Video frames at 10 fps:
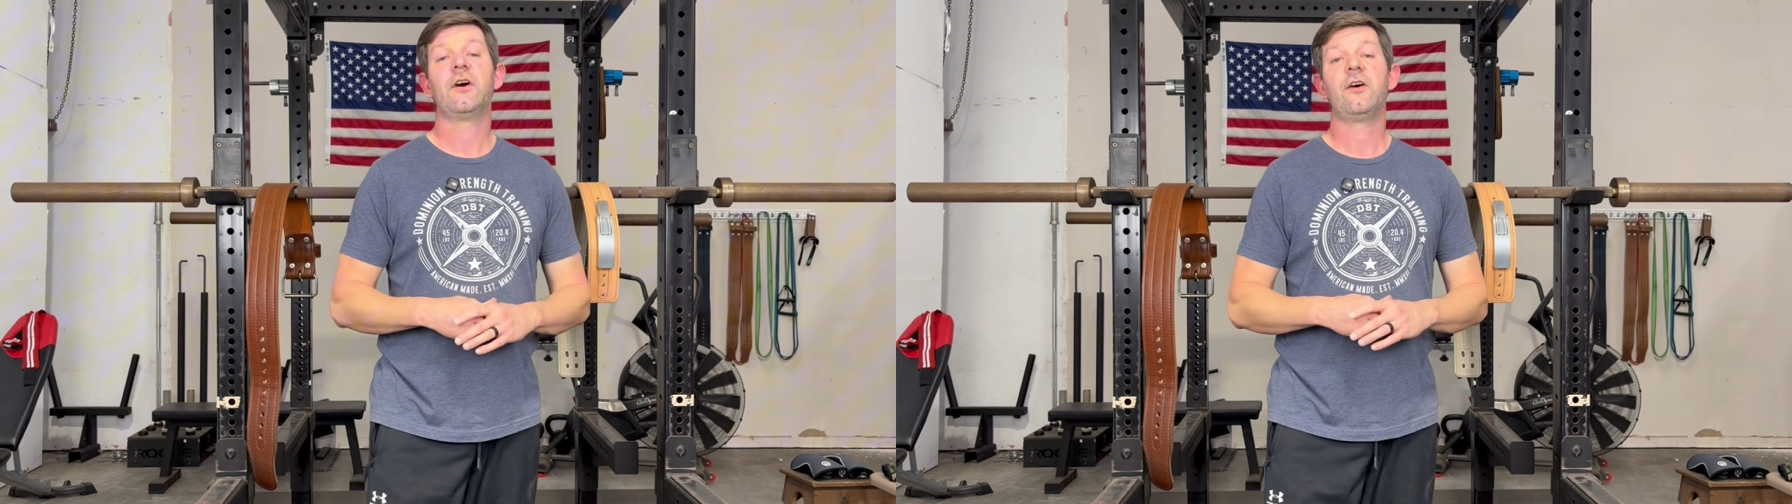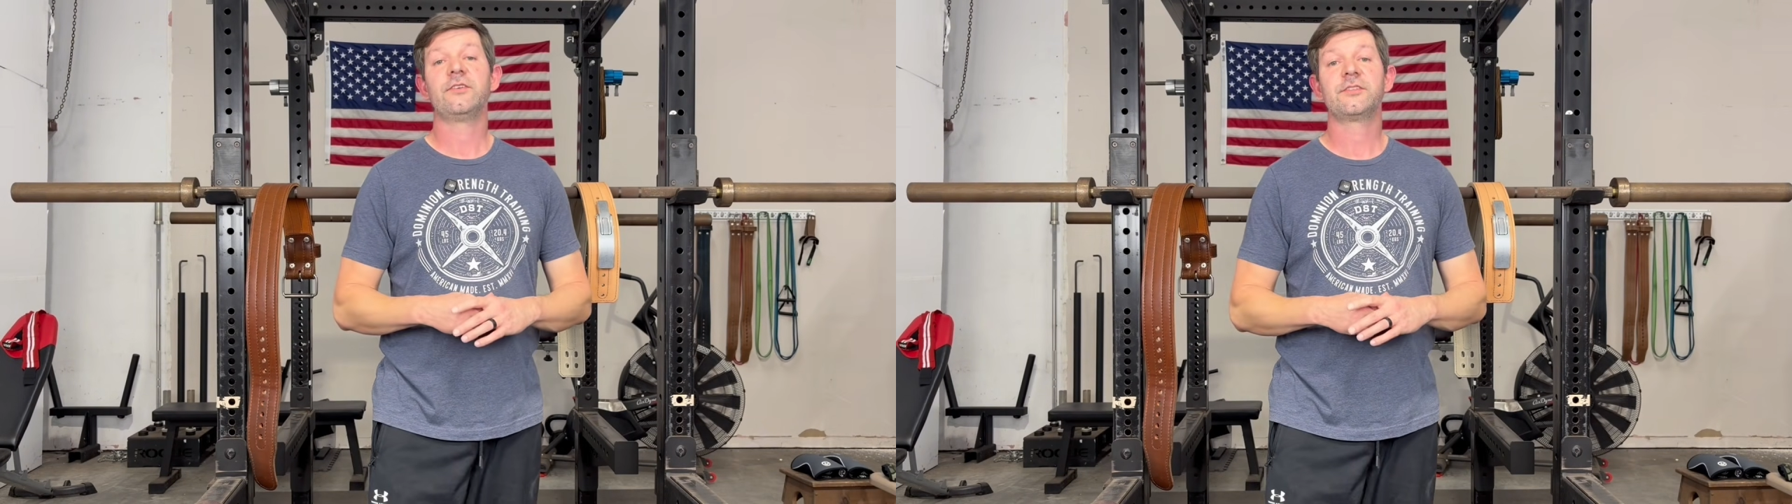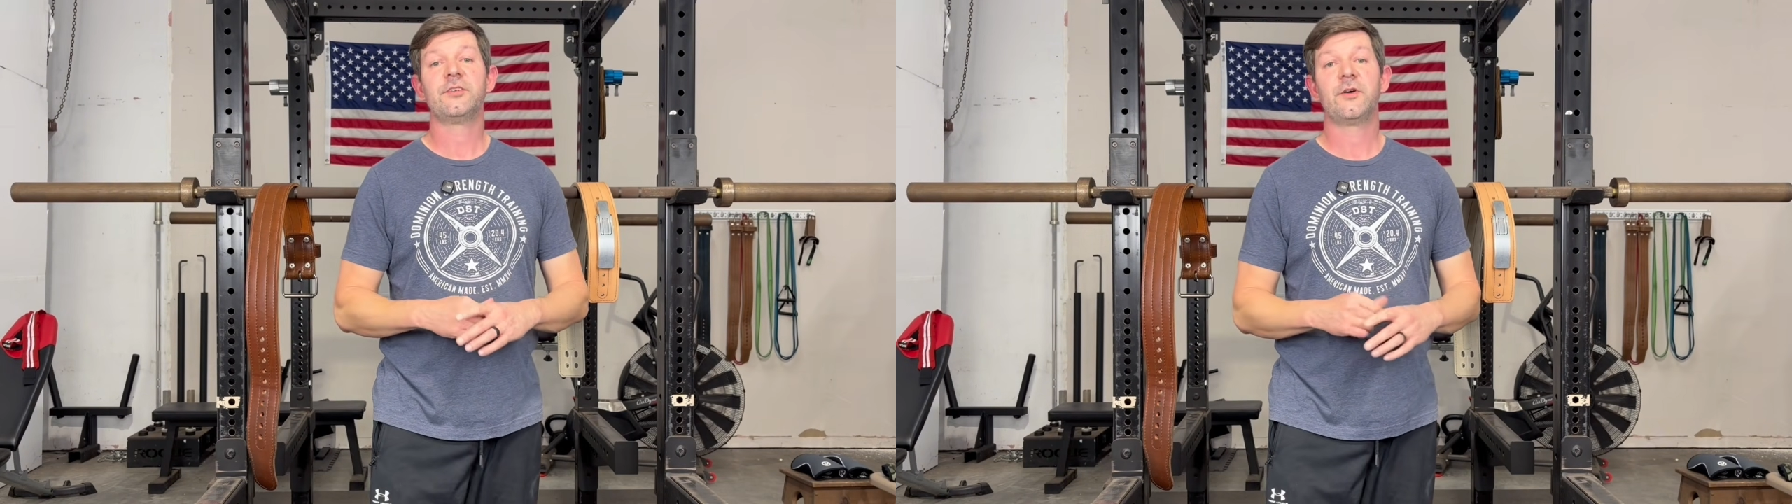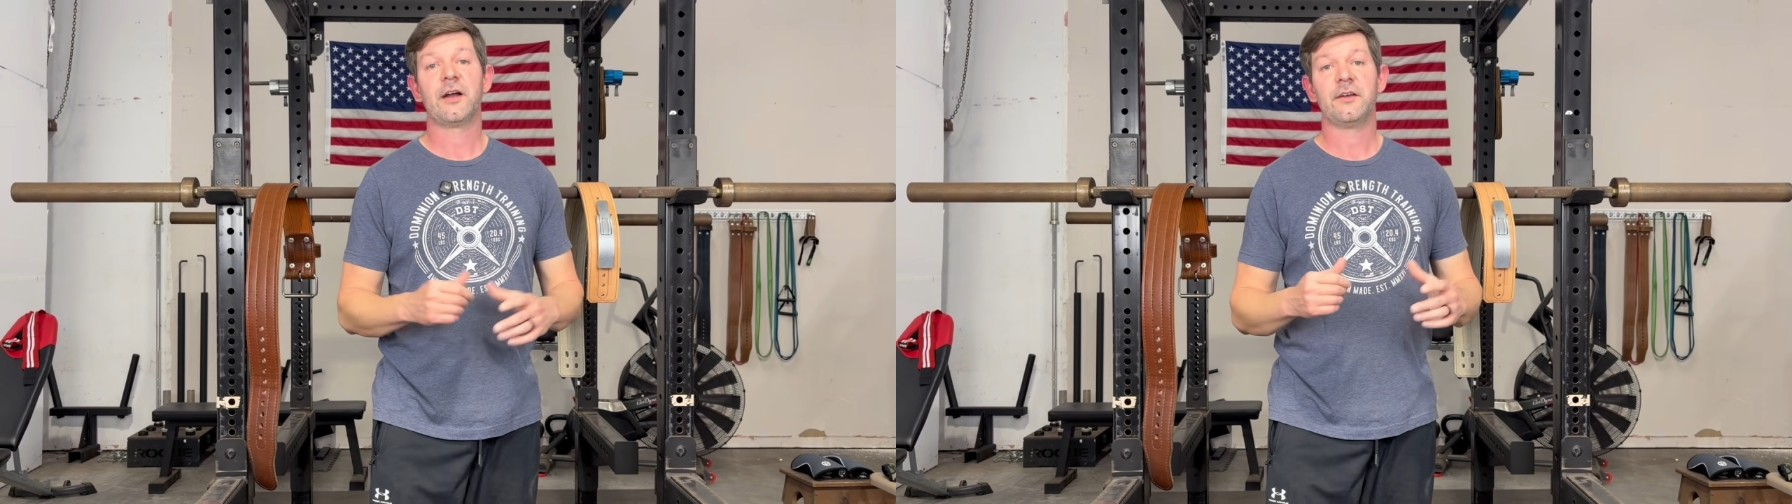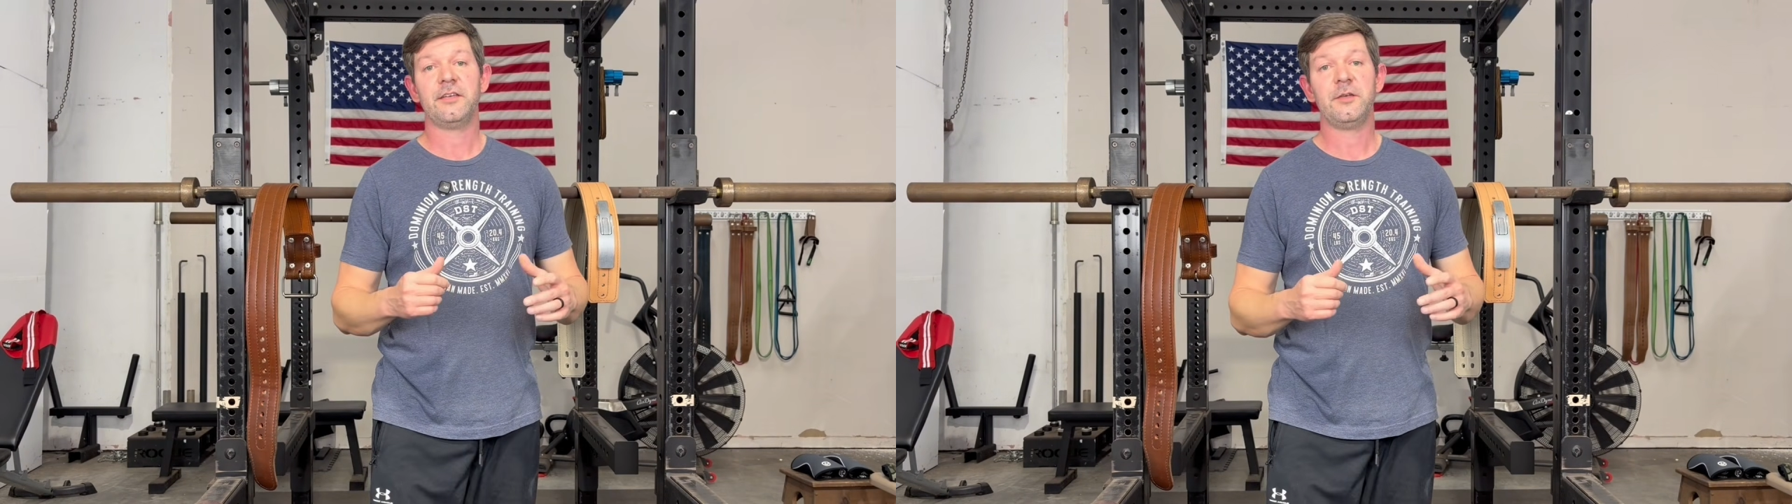Also,
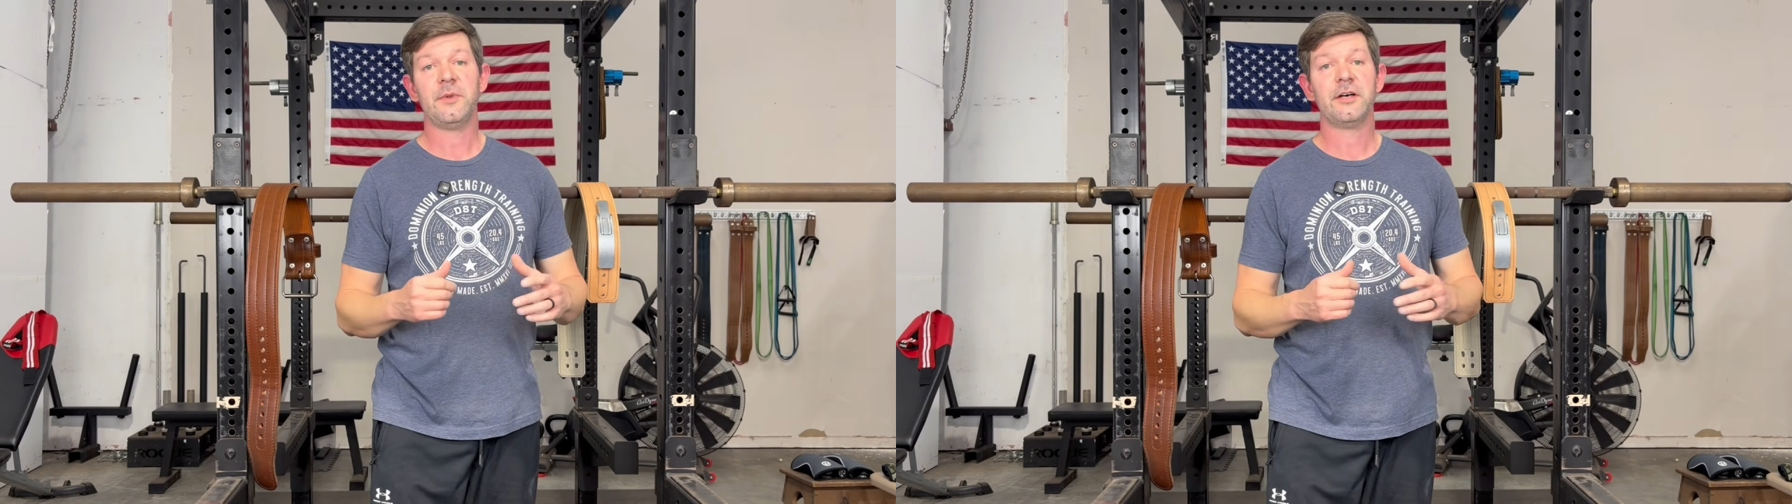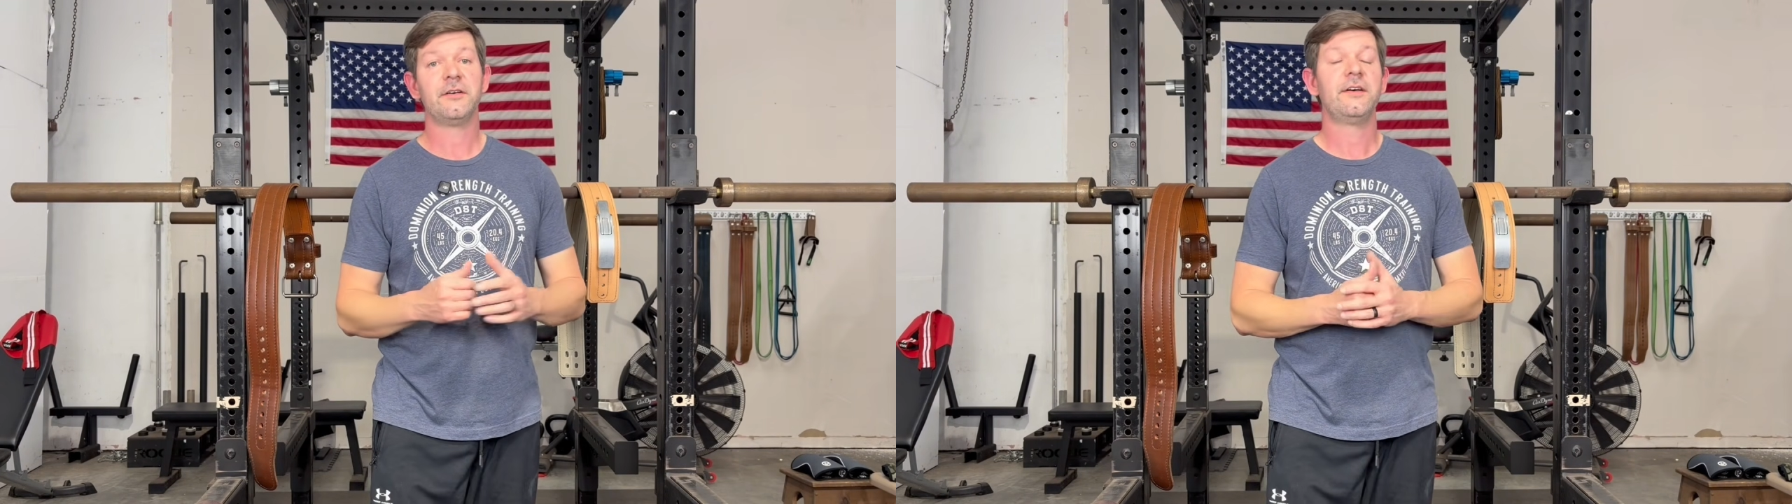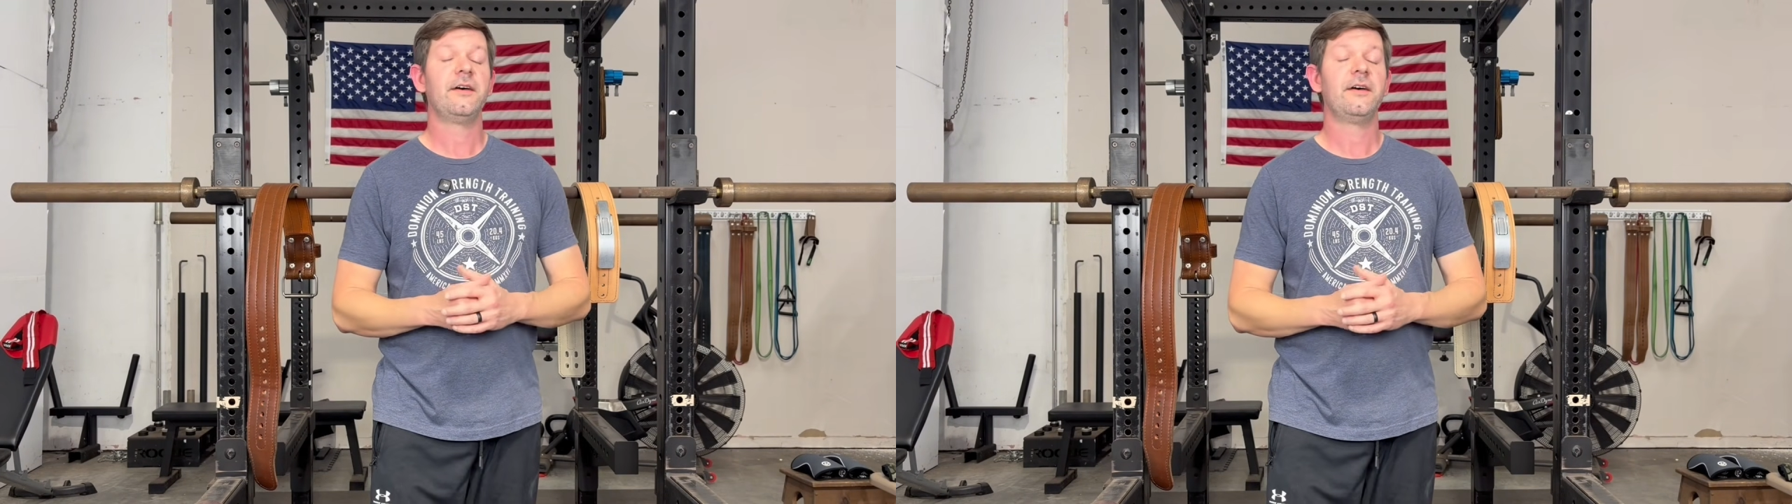our email.